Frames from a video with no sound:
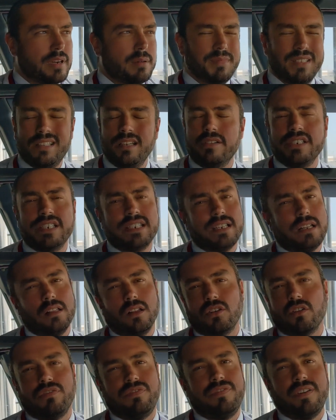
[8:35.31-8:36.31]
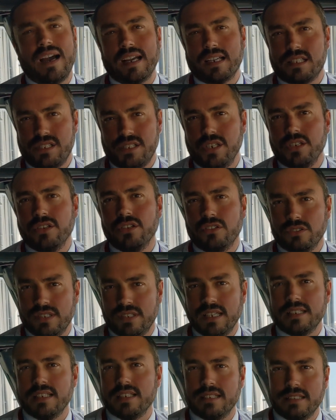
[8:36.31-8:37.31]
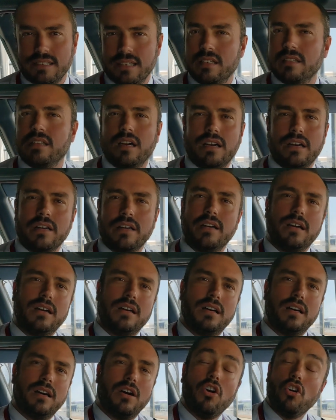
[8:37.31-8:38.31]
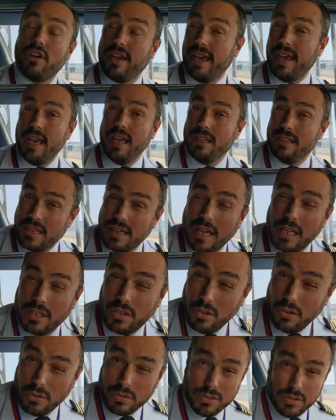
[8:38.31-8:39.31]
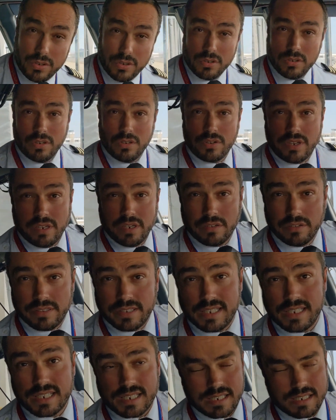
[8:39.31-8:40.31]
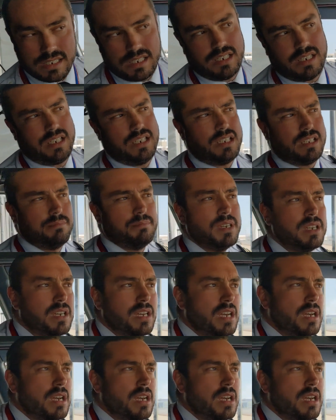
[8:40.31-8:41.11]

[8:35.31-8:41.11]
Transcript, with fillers: I mean, there is a lot of facts, you know, that, that are uh, okay, that are good, you know, here in this, this system.